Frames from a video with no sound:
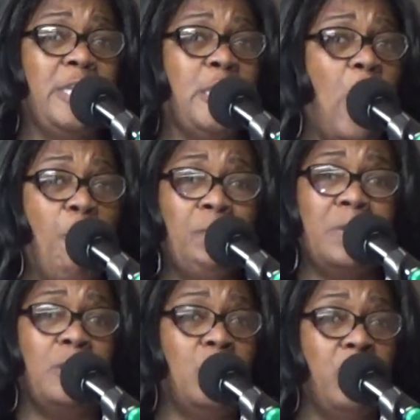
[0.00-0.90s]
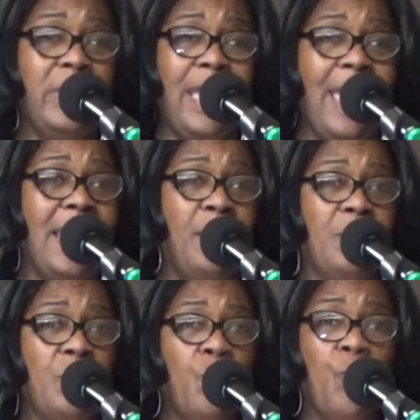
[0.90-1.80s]
don't look at
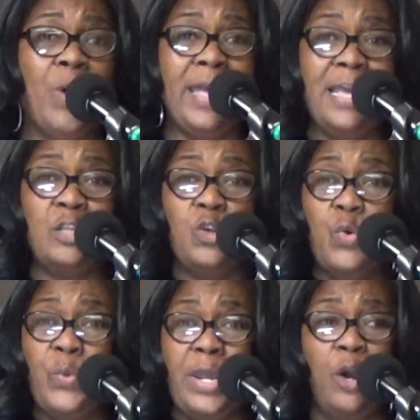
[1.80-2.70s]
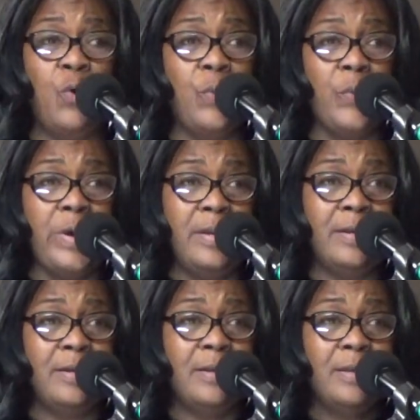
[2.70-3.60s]
what is going on.
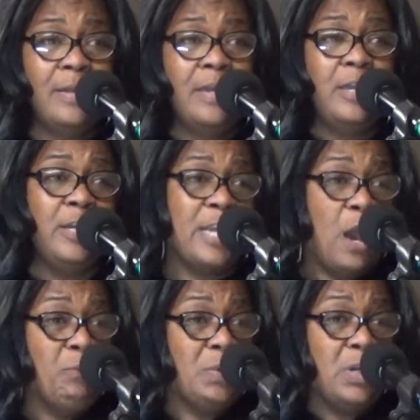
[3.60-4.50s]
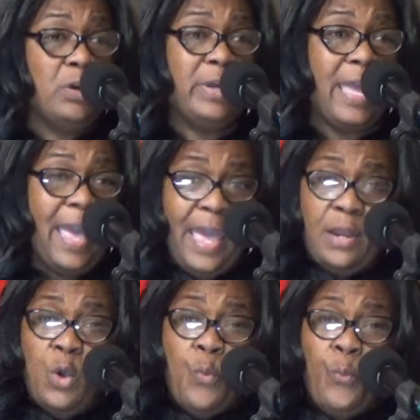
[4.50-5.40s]
Don't look
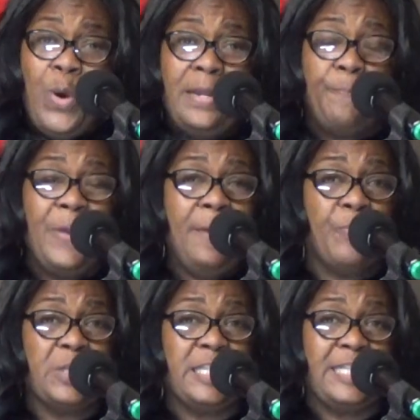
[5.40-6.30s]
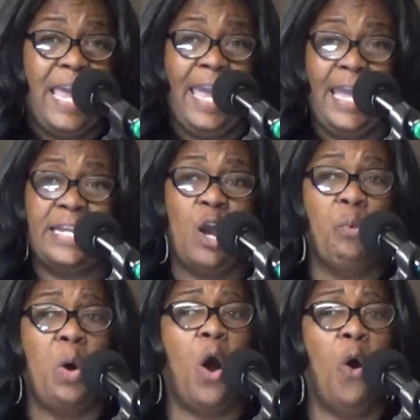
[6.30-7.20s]
at what people said.
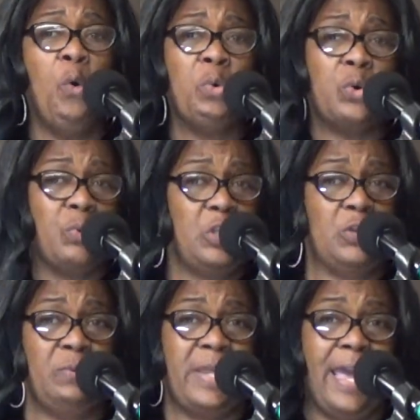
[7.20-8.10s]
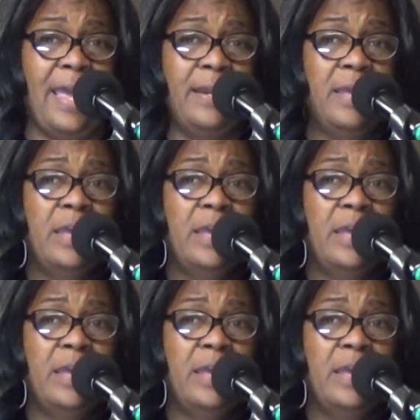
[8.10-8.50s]
Don't hold on to that.